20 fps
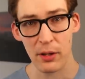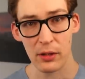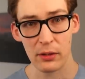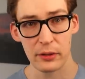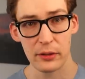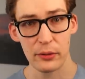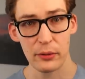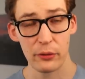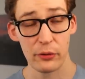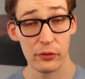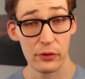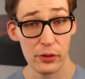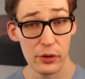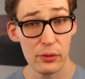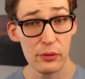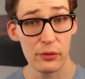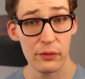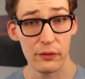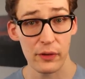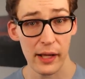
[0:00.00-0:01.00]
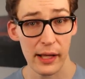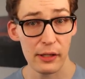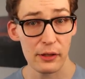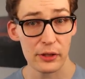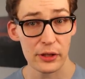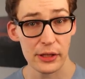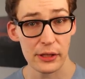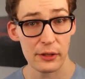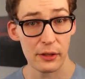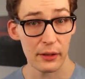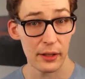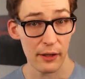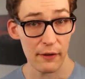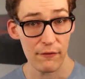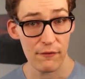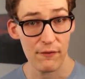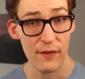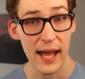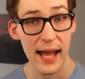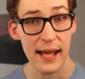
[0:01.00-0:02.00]
molecules used for energy during a
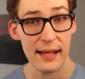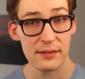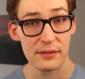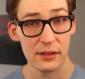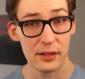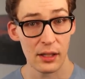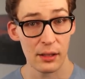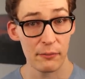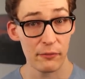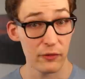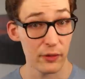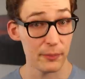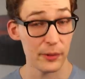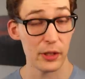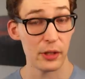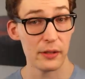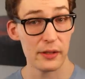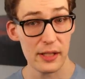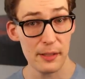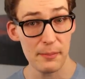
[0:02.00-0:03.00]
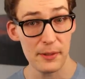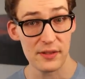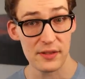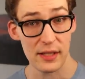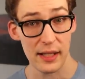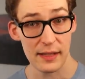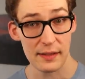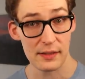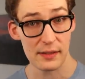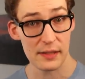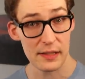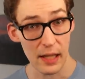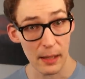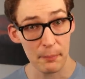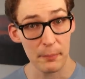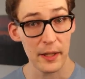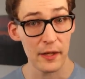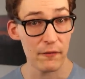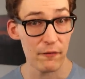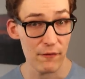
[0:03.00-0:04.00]
fast come from your adipocytes
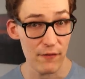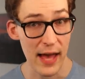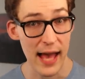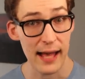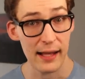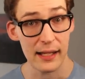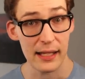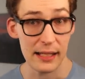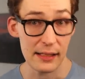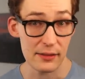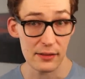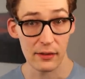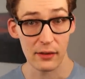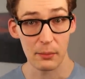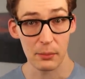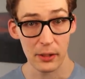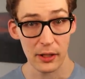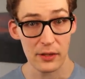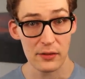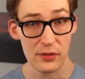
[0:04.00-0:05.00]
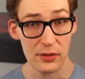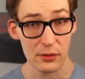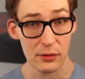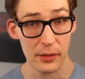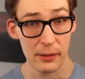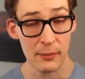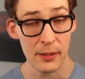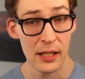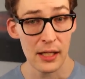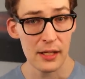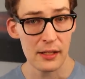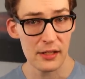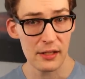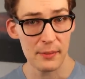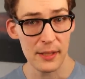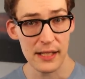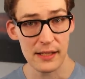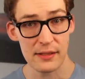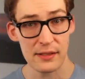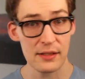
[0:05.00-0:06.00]
dumping fat into the bloodstream to
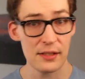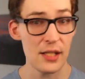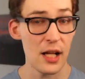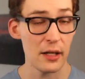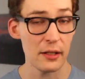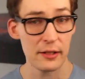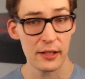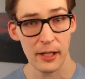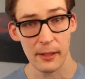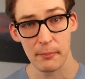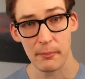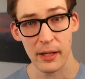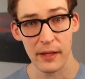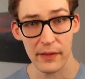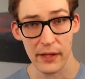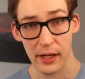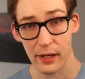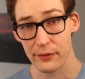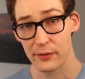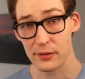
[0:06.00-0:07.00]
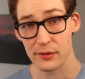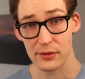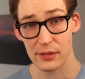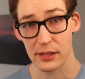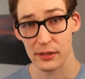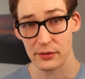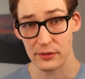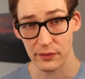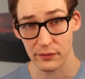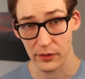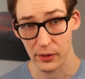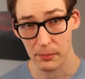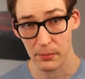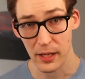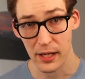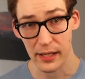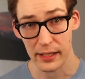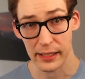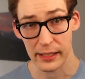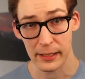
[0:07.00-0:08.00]
be sucked up by the other cells of your
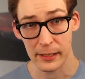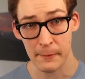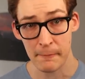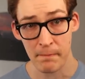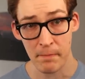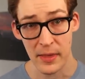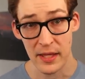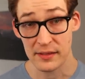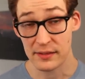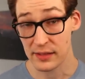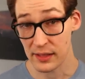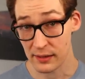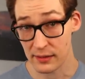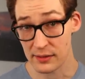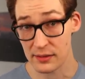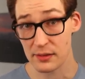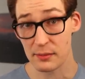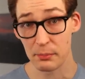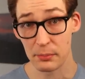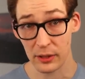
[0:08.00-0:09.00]
body since